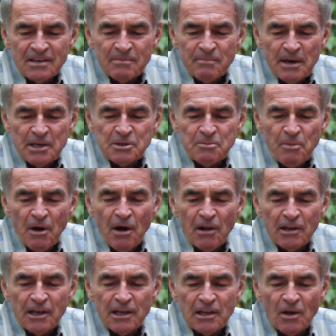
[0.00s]

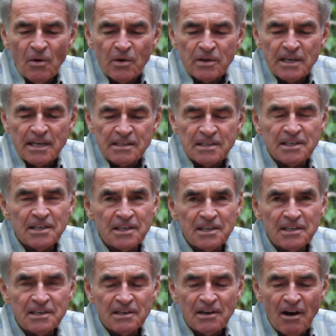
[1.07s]
baseball a lower density
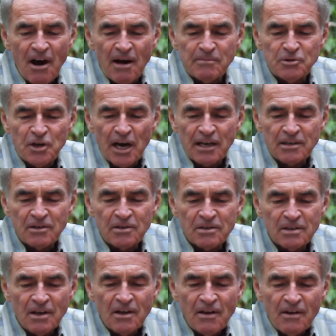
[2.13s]
object.
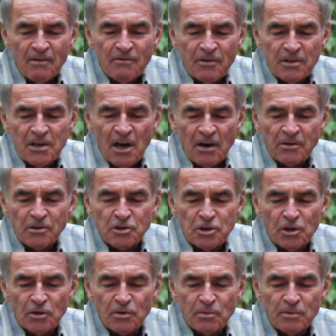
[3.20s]
For the younger
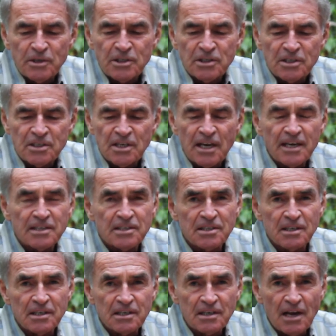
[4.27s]
children, we just say it's
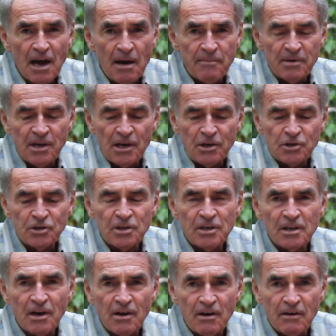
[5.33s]
a
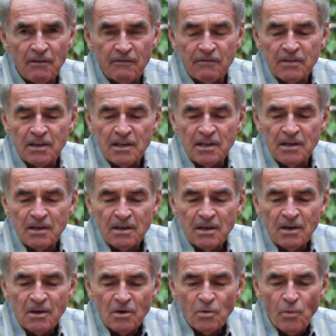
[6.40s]
combination of the
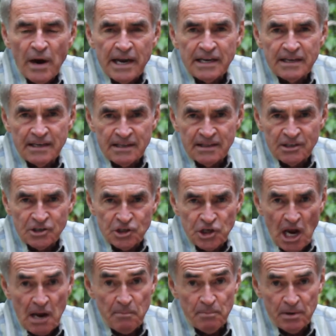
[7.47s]
weight and the
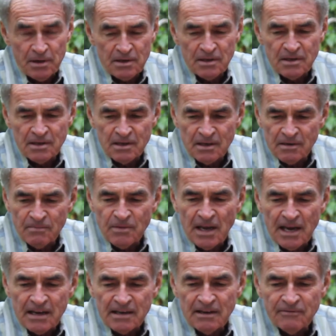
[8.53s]
shape
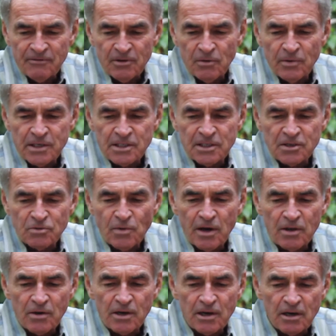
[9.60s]
that influences
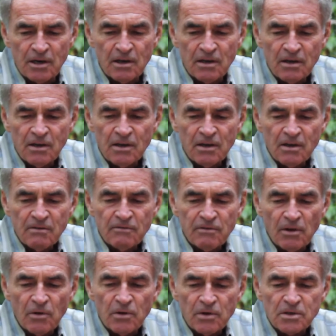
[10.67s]
whether it'll
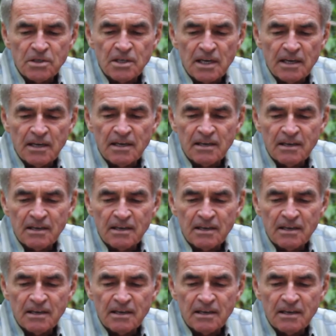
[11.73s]
float or sink,